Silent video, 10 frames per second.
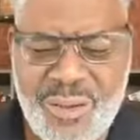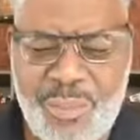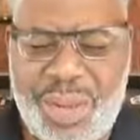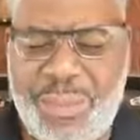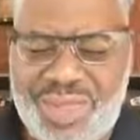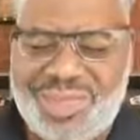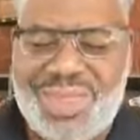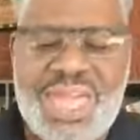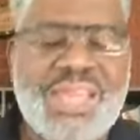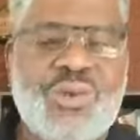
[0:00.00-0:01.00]
But
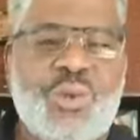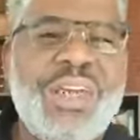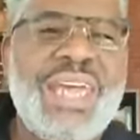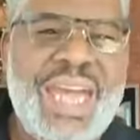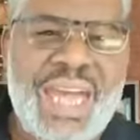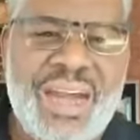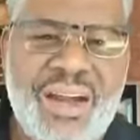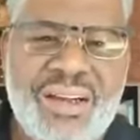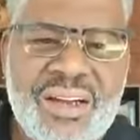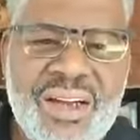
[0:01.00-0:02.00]
this one
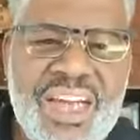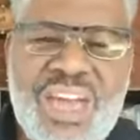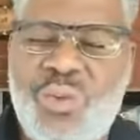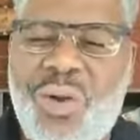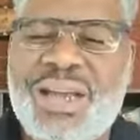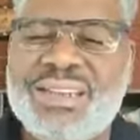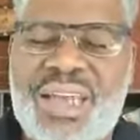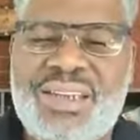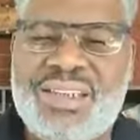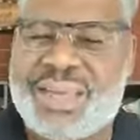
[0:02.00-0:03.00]
here, it
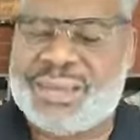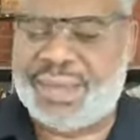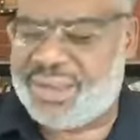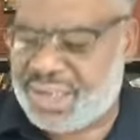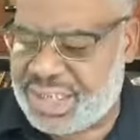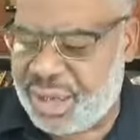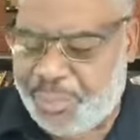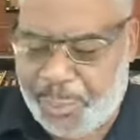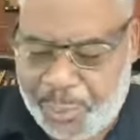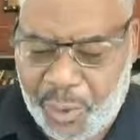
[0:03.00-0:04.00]
wasn't just a
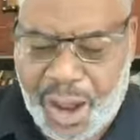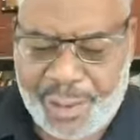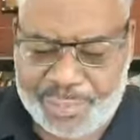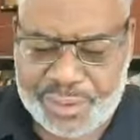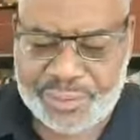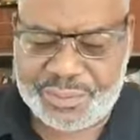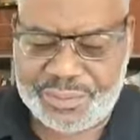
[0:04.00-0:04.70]
simple problem.